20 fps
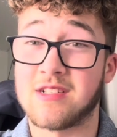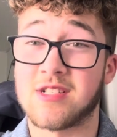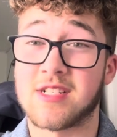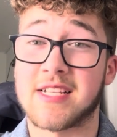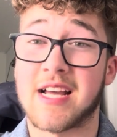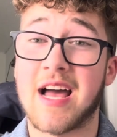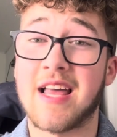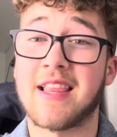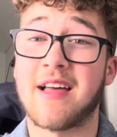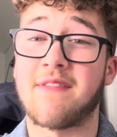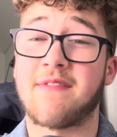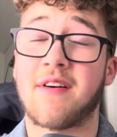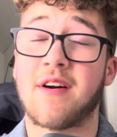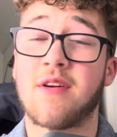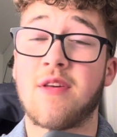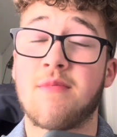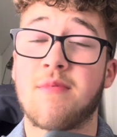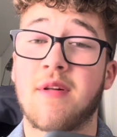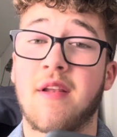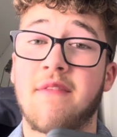just take that
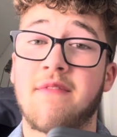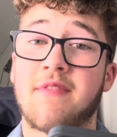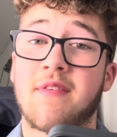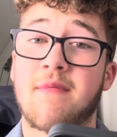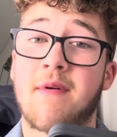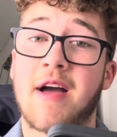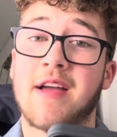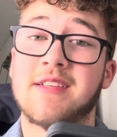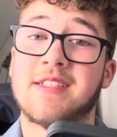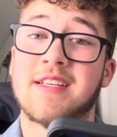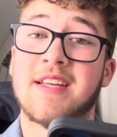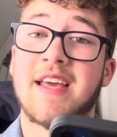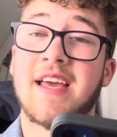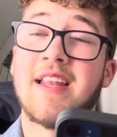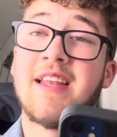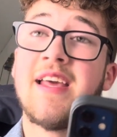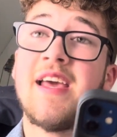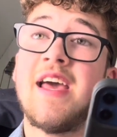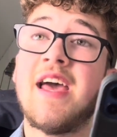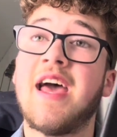valuable information
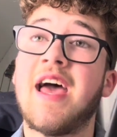in.